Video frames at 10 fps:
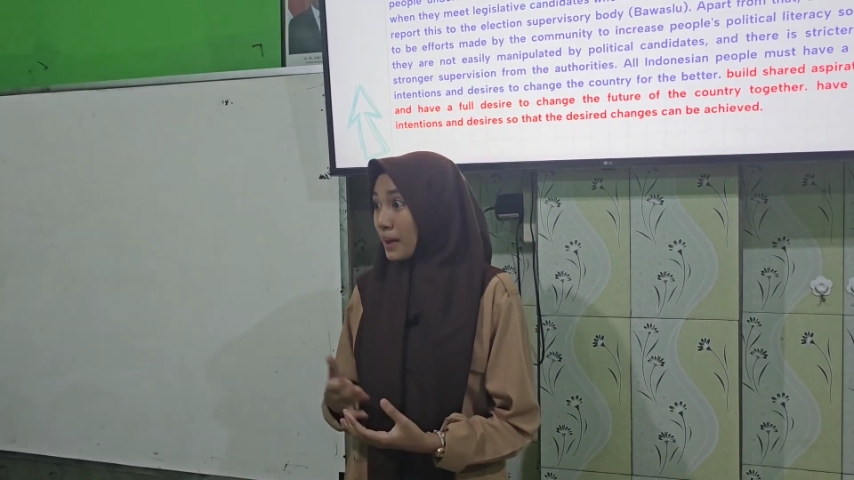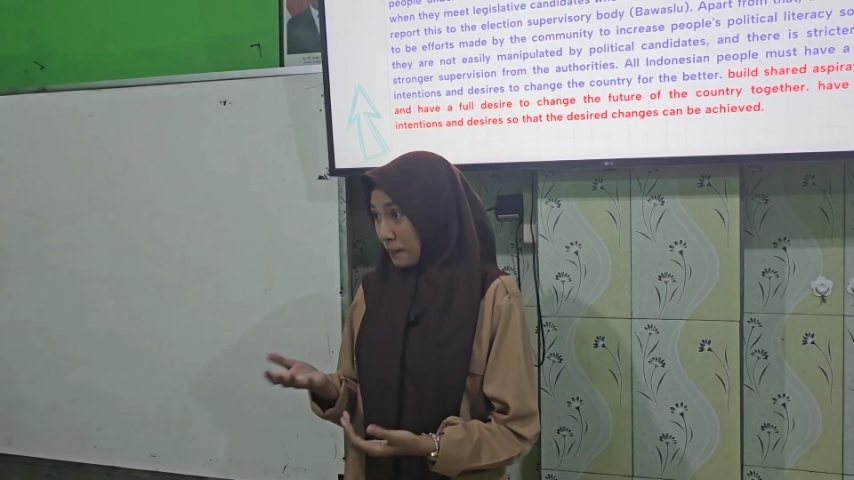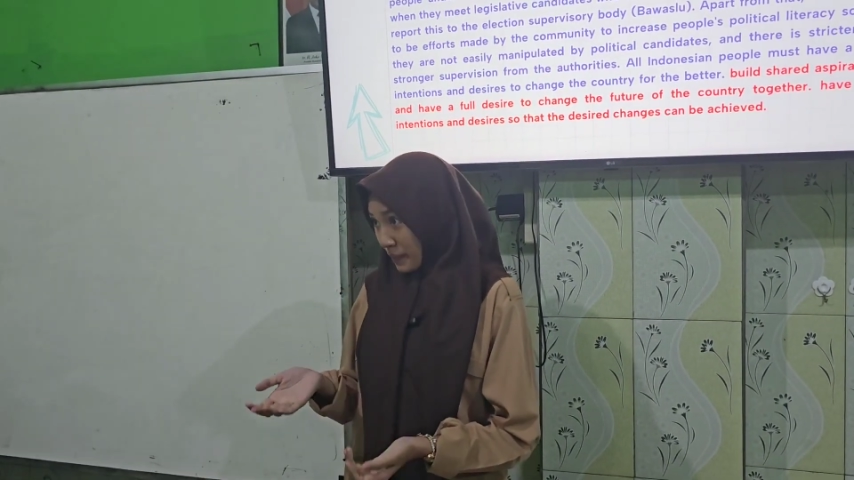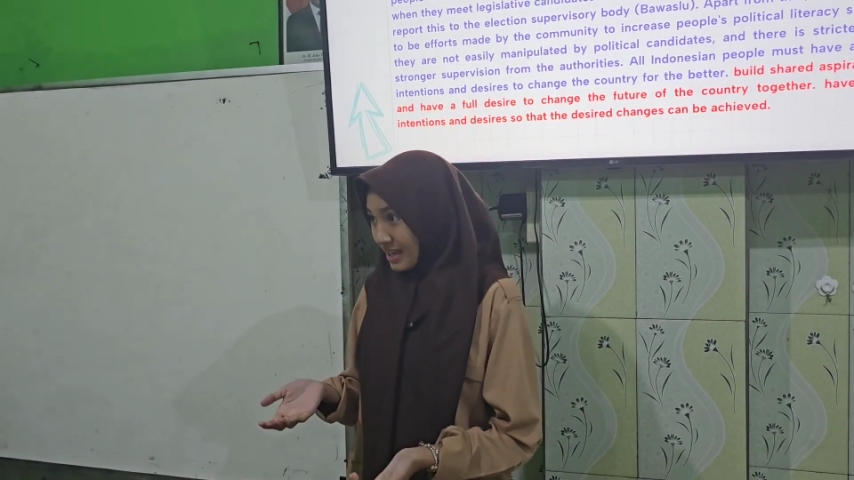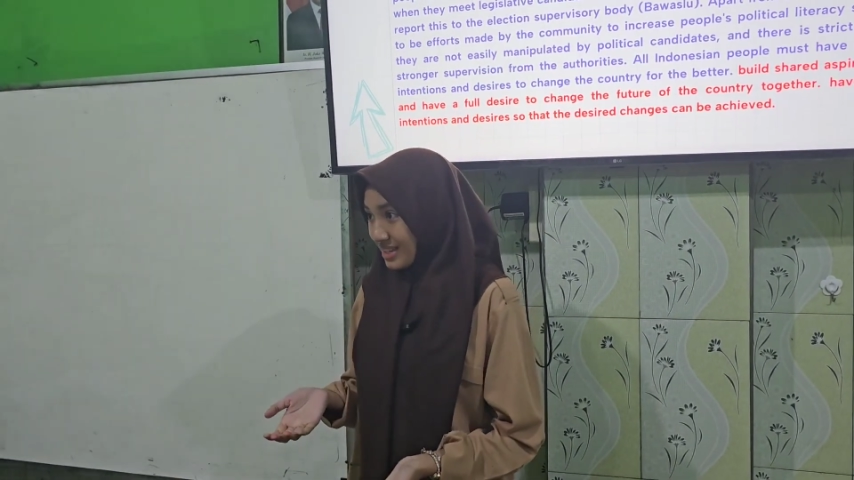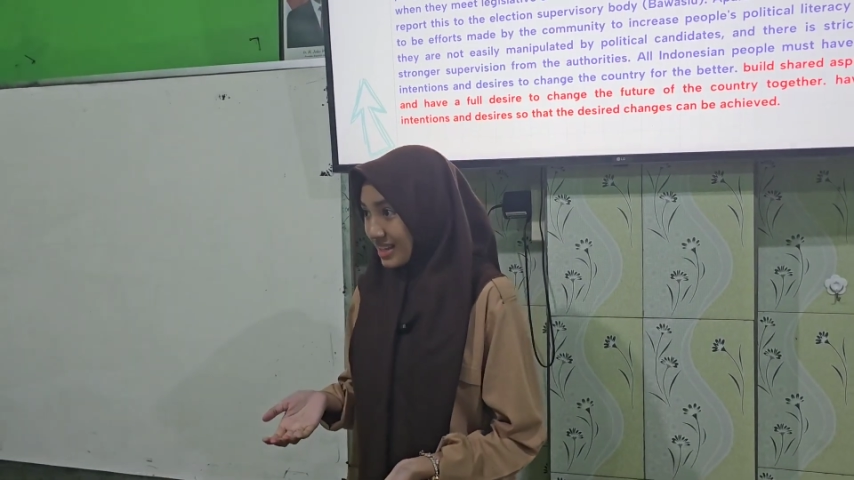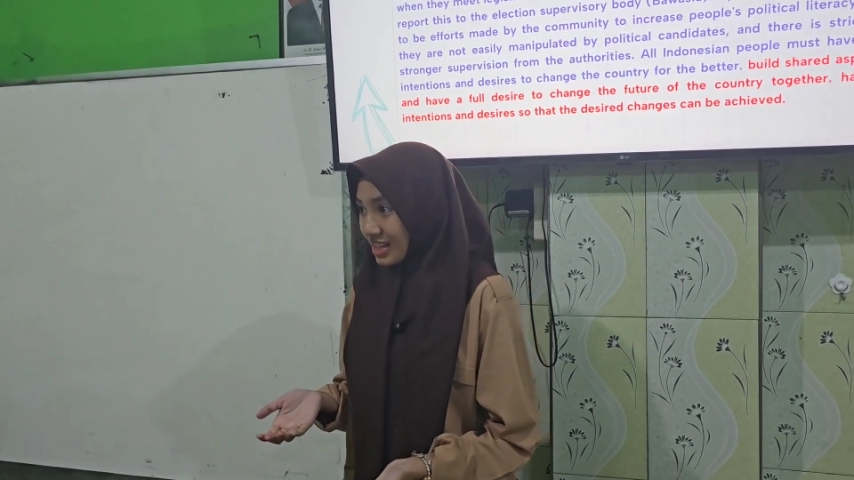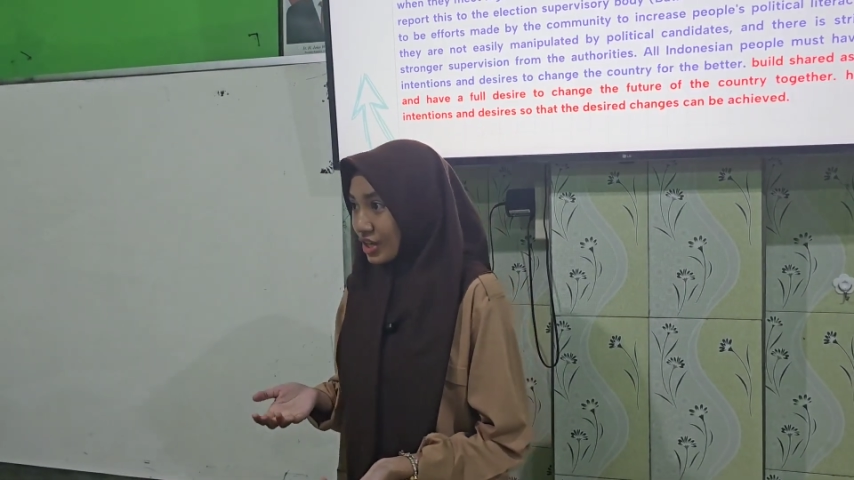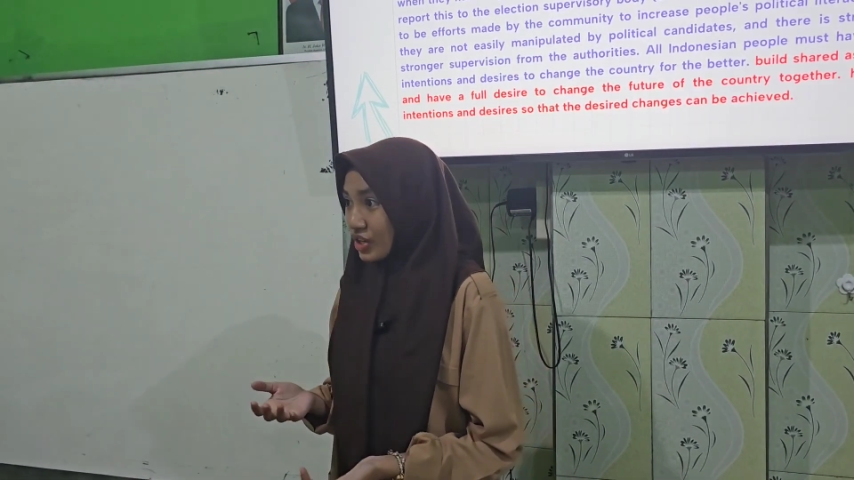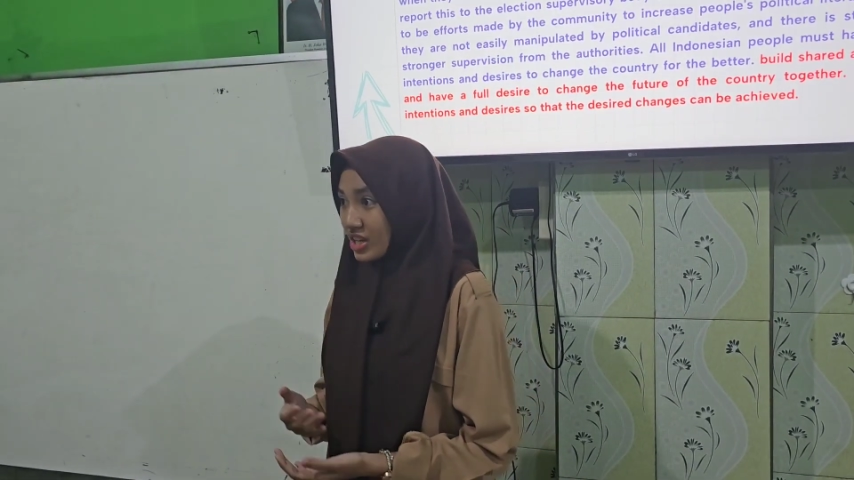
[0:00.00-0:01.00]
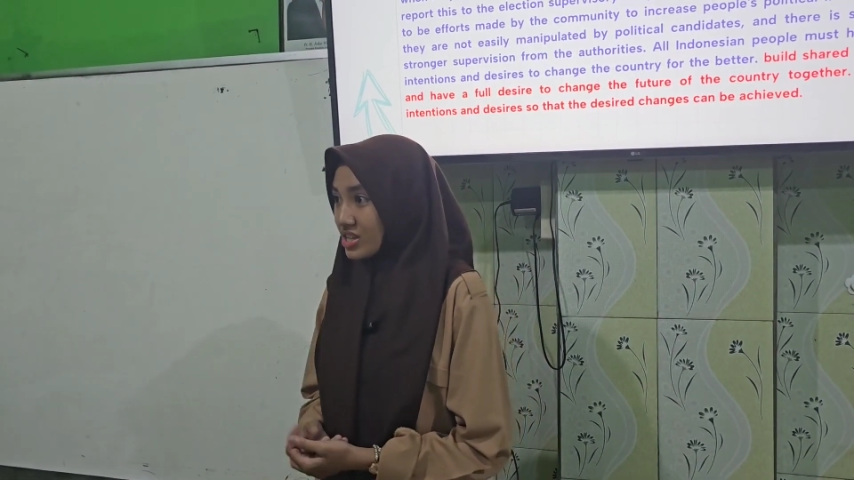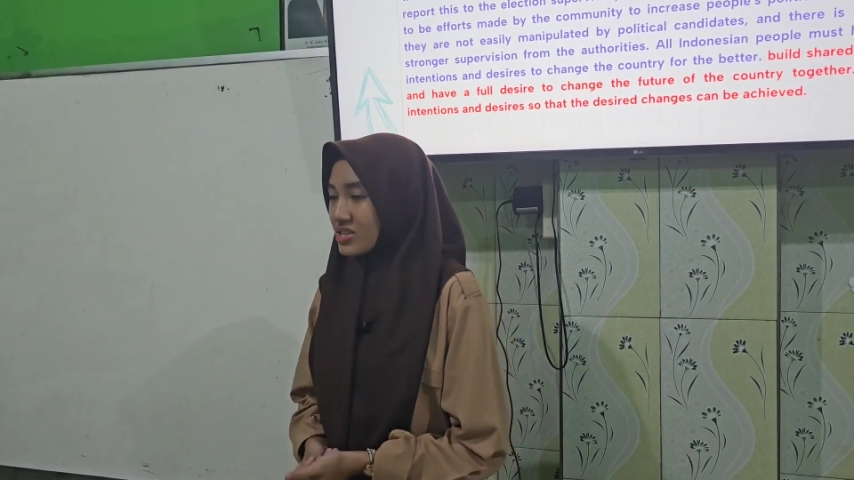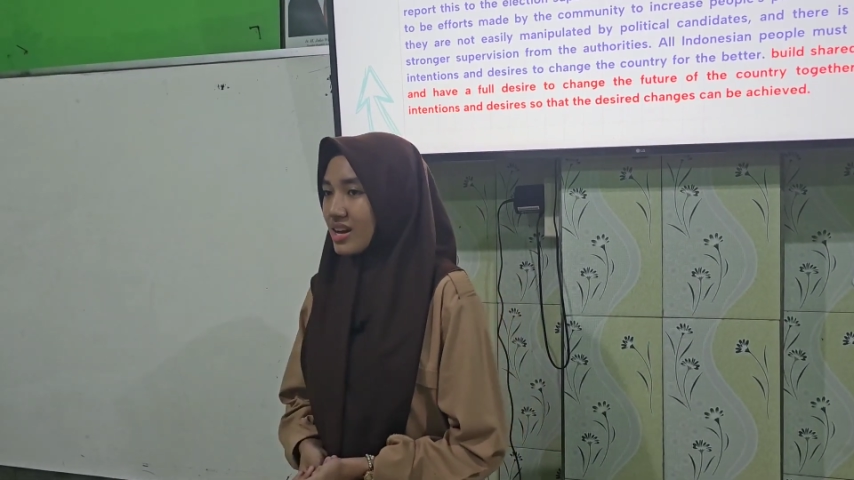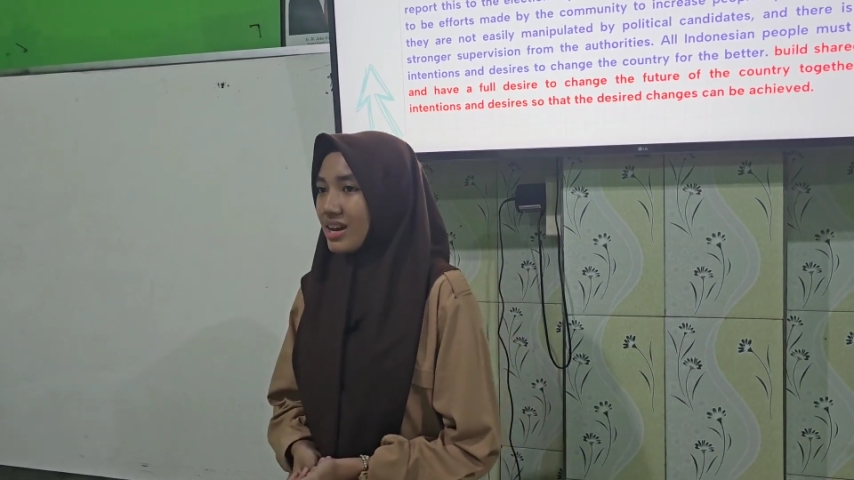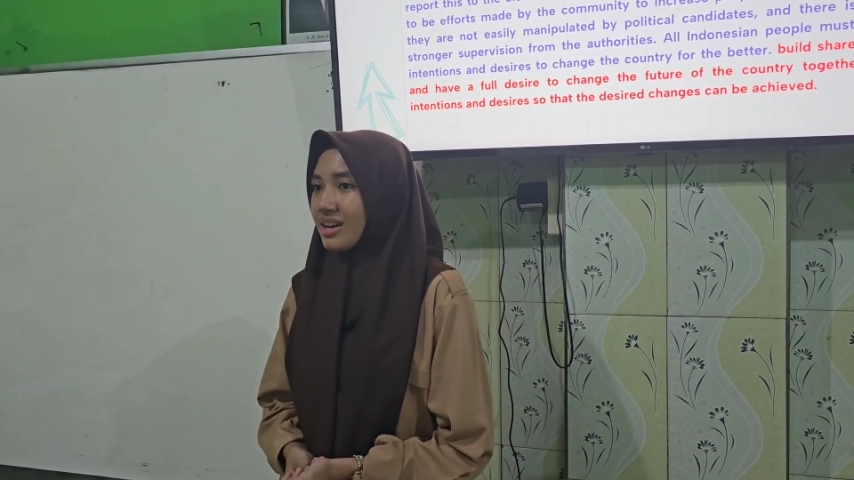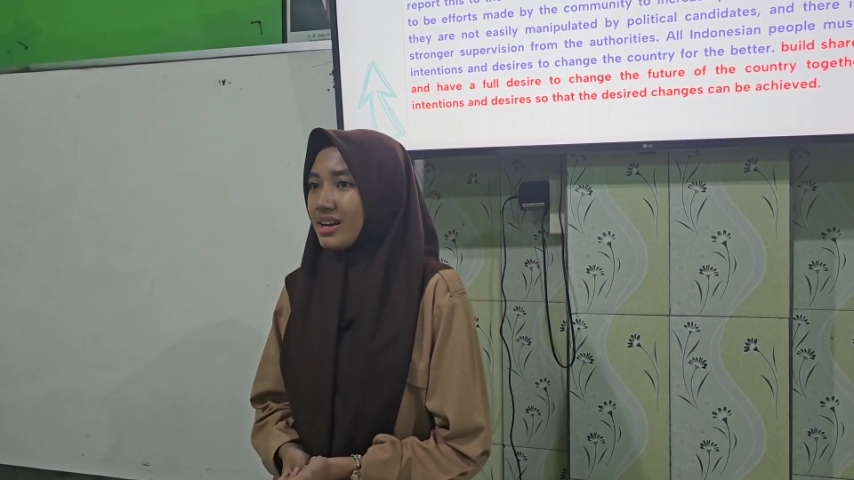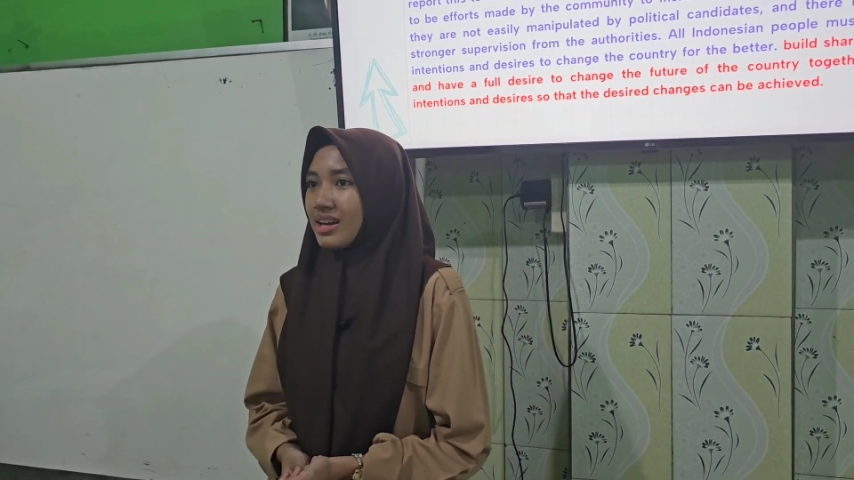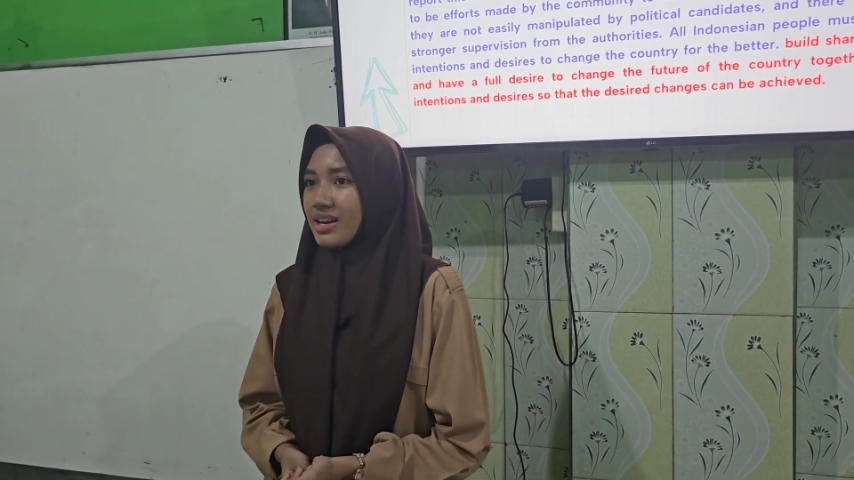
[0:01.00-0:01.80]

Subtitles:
campaign in Indonesia